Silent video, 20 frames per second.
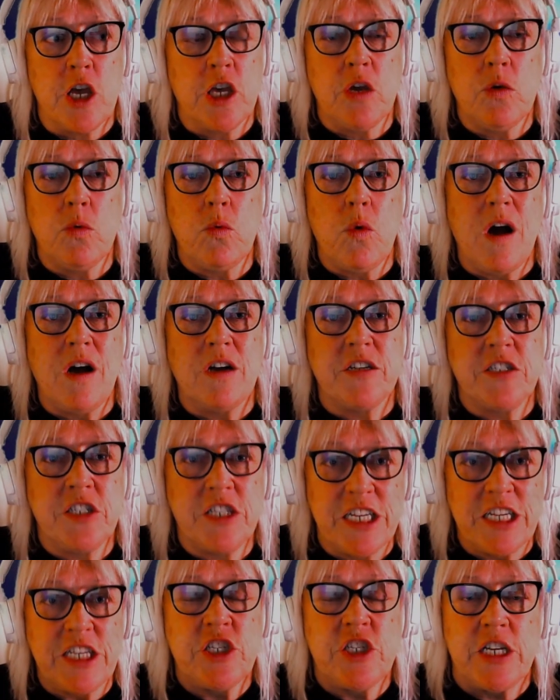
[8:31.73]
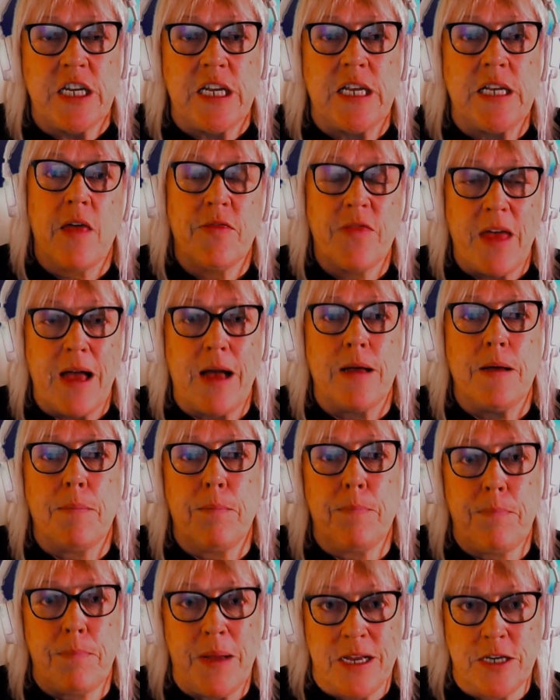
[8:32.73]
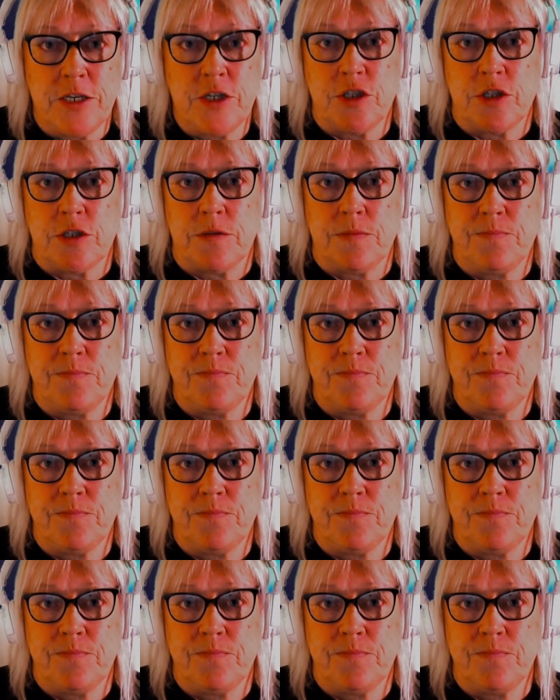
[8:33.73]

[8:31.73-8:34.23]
You are dishing that passion.